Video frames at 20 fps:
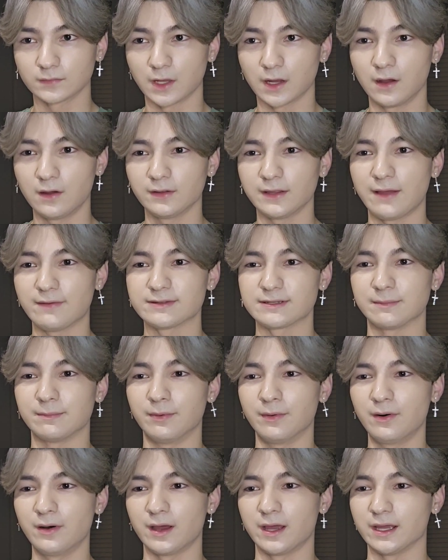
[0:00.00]
Oh, that was
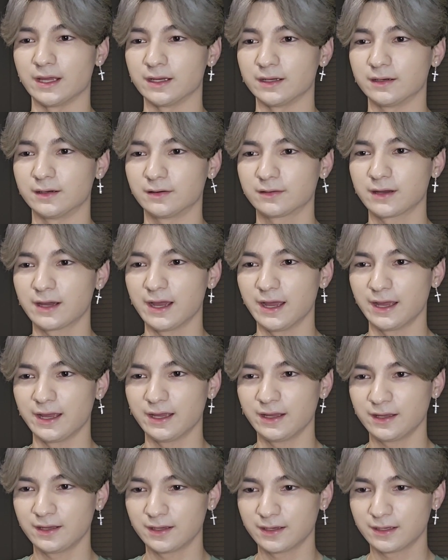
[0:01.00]
a boy.
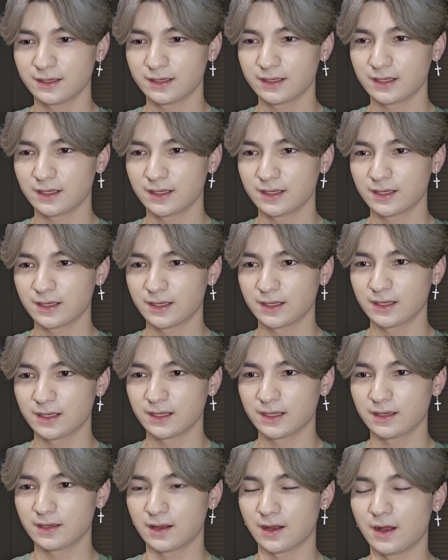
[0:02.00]

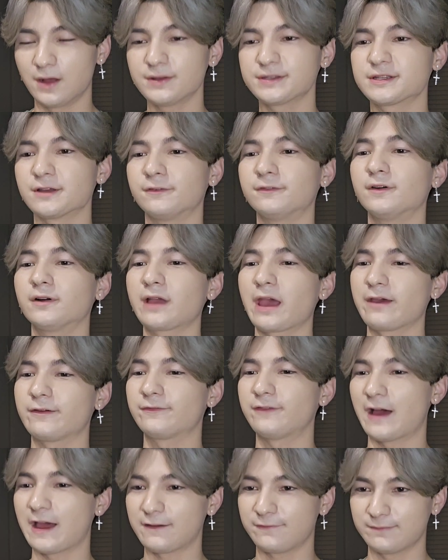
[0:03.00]
Okay. Oh, so, okay,
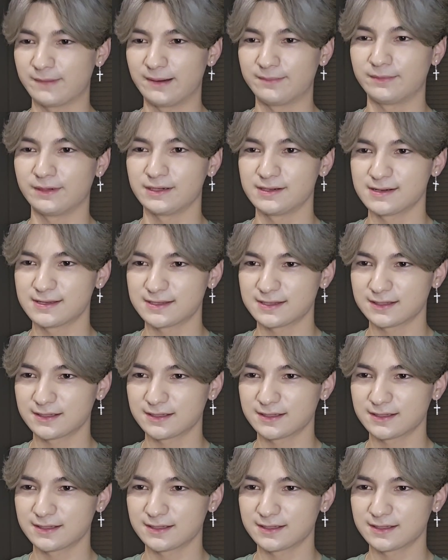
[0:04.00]
5 members.